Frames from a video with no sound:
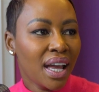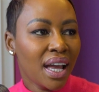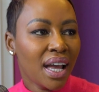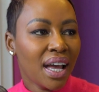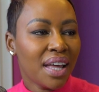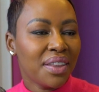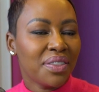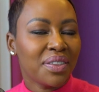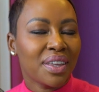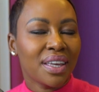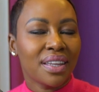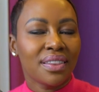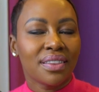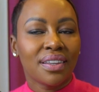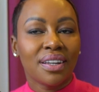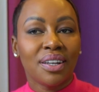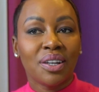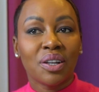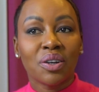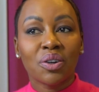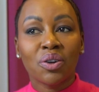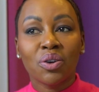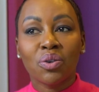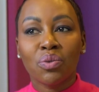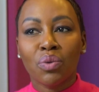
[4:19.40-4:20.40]
And then the
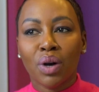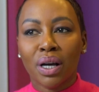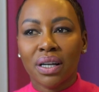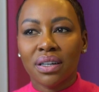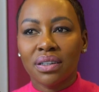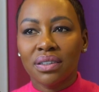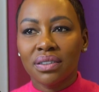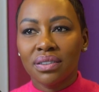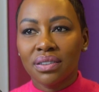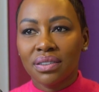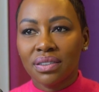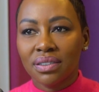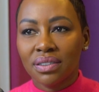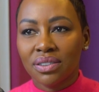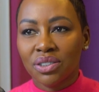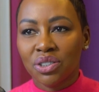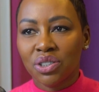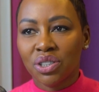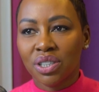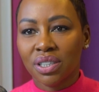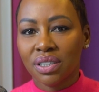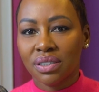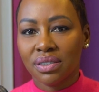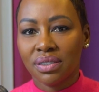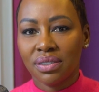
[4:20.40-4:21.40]
little one,
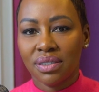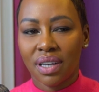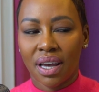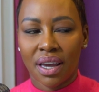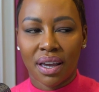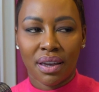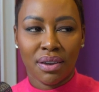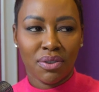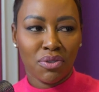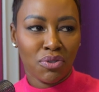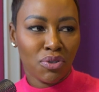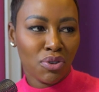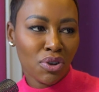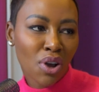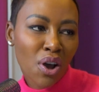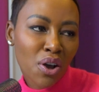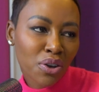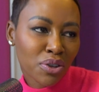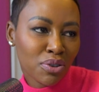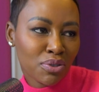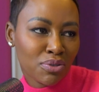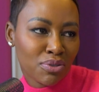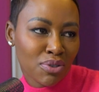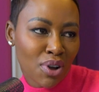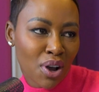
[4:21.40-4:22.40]
she'll say, no,
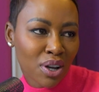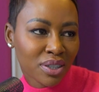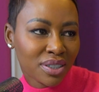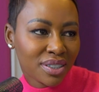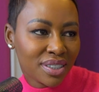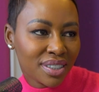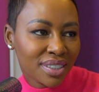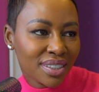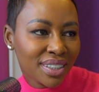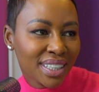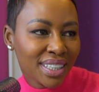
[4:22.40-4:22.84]
you're not.